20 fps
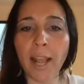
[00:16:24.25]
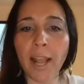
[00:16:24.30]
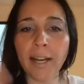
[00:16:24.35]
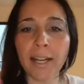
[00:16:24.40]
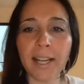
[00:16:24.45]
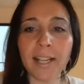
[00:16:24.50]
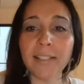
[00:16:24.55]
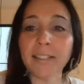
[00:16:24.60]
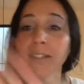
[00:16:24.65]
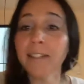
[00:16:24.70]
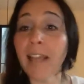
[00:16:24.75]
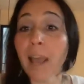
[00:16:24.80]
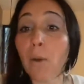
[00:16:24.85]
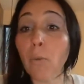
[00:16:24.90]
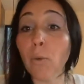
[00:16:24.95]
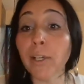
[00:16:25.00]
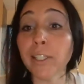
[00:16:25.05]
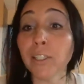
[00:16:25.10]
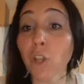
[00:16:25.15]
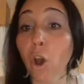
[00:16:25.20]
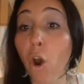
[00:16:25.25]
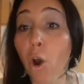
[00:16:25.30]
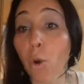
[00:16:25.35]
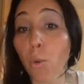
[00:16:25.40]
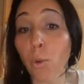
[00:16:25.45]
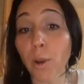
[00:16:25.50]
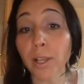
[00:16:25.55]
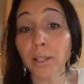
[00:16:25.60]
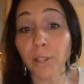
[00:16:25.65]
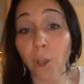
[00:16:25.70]
And isn't that what it's
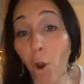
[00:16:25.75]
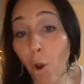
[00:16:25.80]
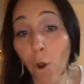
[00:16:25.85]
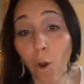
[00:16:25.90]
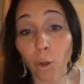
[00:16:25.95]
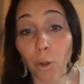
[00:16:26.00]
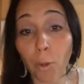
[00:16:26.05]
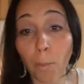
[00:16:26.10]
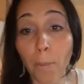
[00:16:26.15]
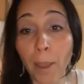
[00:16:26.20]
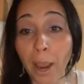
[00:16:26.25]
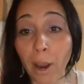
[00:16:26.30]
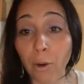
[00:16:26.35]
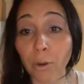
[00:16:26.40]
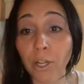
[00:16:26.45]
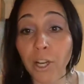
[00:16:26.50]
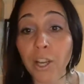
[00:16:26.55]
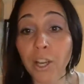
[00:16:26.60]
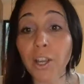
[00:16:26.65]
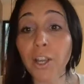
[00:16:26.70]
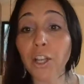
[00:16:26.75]
always all about?